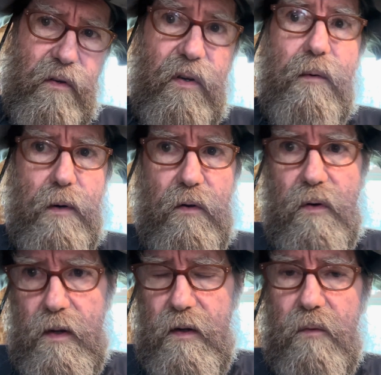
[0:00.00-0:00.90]
zeros
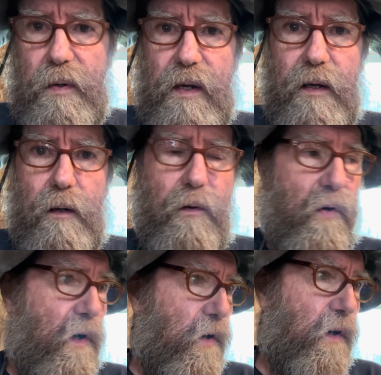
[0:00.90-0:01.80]
on this particular
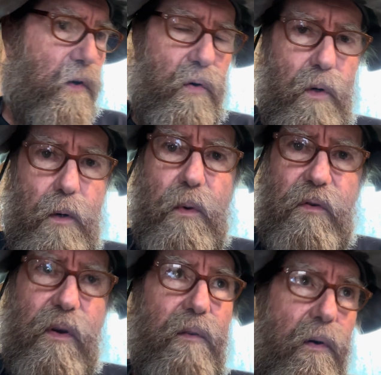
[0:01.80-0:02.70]
charge controller, it was
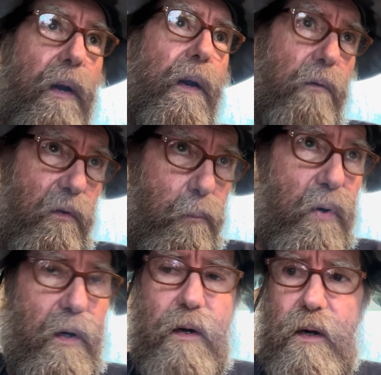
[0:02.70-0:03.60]
different and was
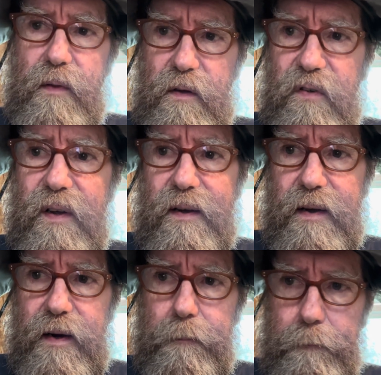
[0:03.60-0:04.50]
printed on the side.